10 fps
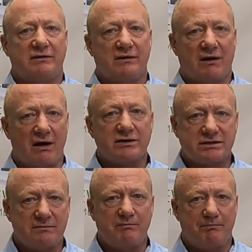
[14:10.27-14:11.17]
There are
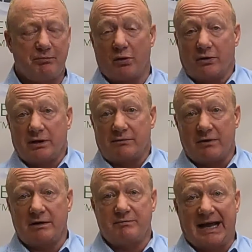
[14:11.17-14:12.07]
some poorly
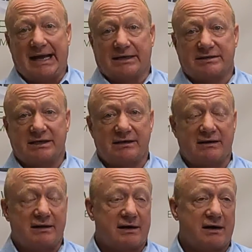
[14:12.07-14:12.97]
run banks,
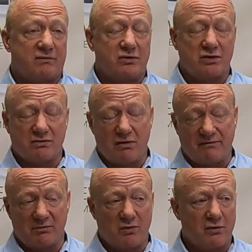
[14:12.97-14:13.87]
and we'll go
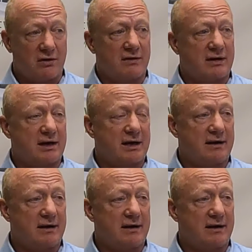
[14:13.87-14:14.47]
over more